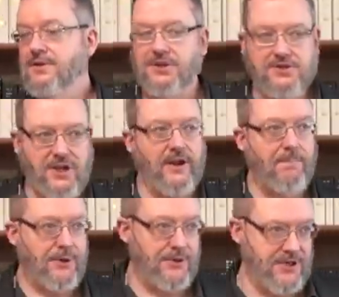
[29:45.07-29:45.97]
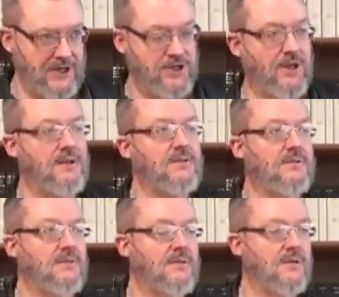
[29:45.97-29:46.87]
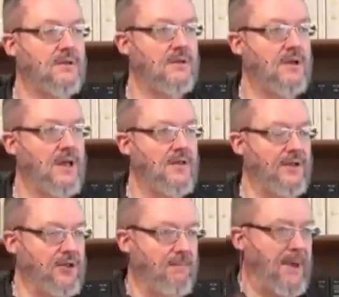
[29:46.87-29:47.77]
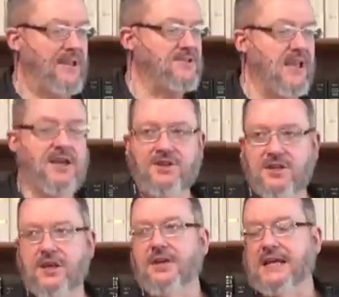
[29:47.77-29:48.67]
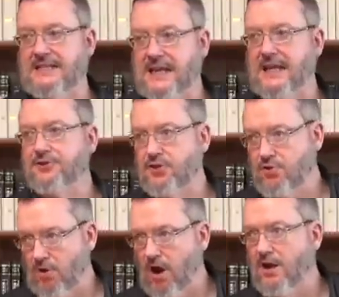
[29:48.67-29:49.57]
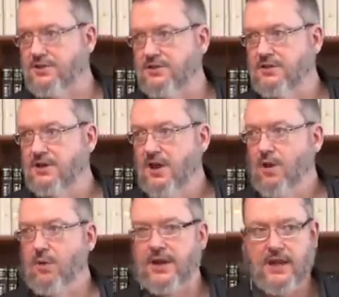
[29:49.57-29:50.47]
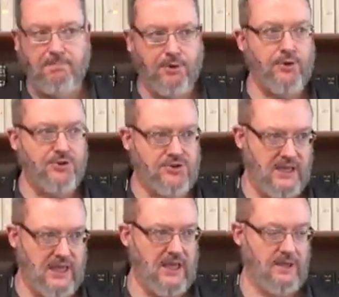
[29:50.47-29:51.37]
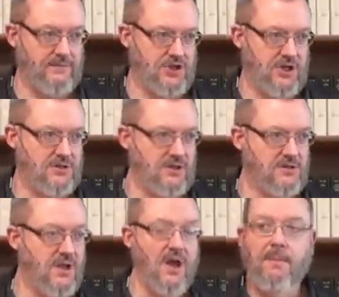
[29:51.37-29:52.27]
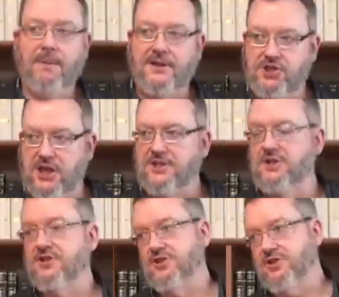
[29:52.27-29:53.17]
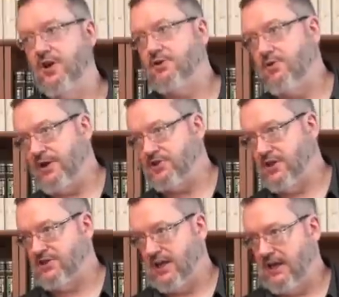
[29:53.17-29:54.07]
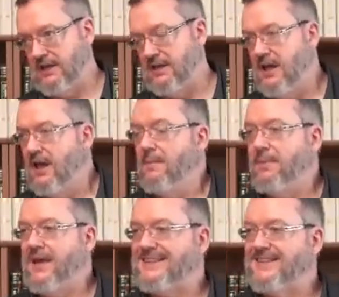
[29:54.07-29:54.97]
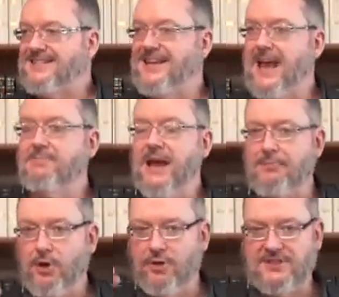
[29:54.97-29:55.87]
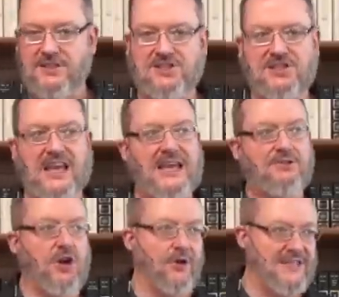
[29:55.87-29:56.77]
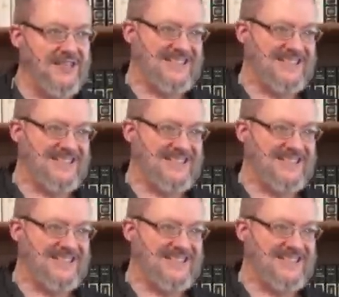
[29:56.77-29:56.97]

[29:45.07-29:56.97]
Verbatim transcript: the son of perdition, that the best he could do, he did at the cross when he bruised the heel of Jesus, but Jesus is going to crush his head. But at the same time, there is a seed, there is a